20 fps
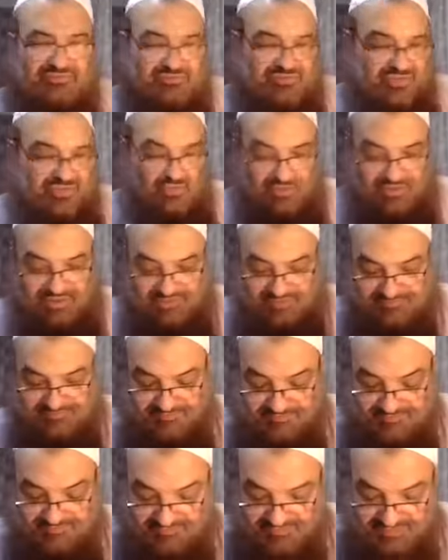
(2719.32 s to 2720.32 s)
No way.
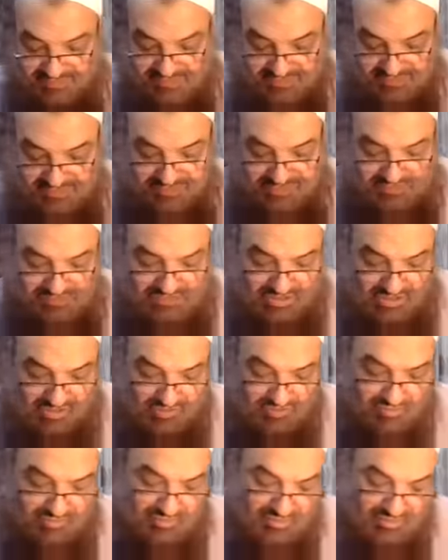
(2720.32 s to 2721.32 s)

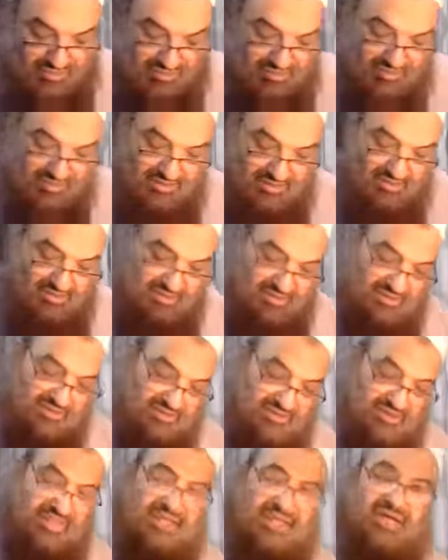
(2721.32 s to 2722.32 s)
So
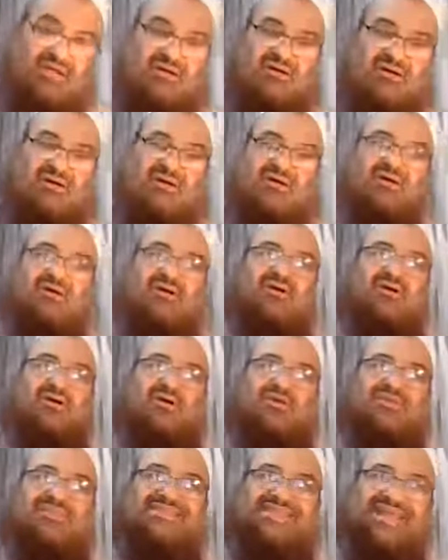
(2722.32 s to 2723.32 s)
the
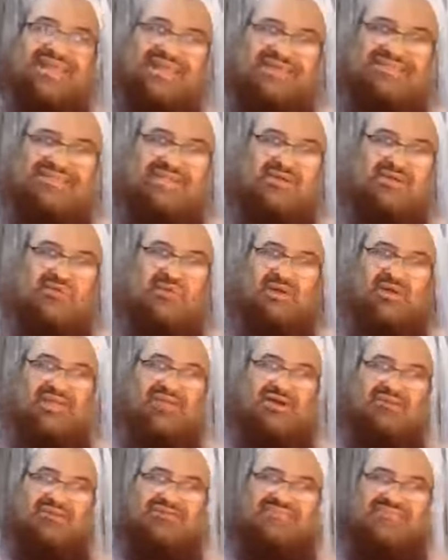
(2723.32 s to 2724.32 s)
authentic
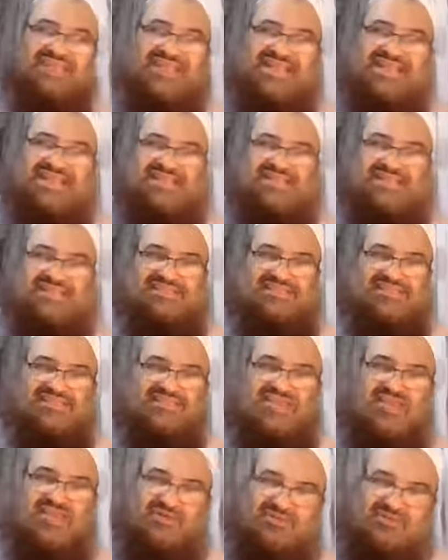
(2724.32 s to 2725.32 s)
way of saying this
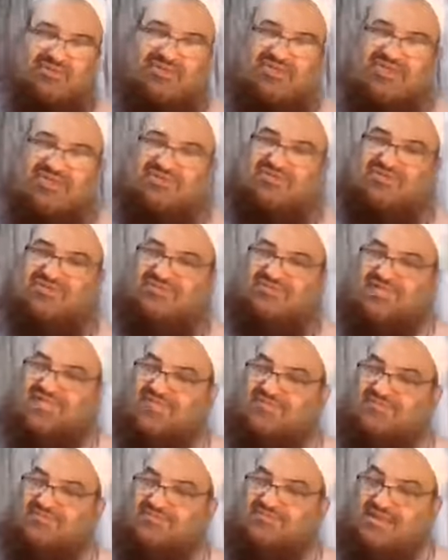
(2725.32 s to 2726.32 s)
tashahhud is to
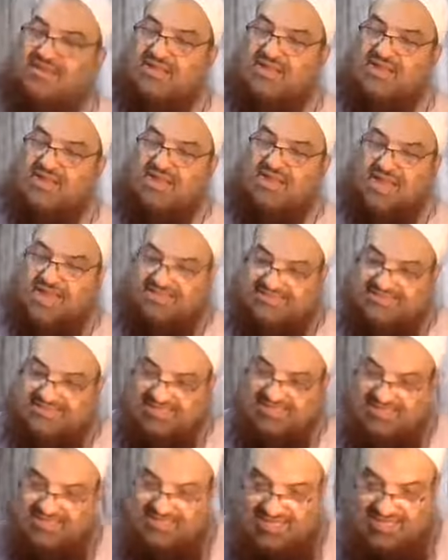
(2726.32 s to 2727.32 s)
say
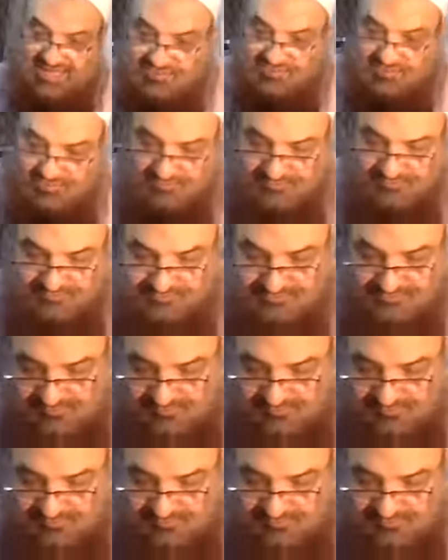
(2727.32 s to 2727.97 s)
At-tahiyyatu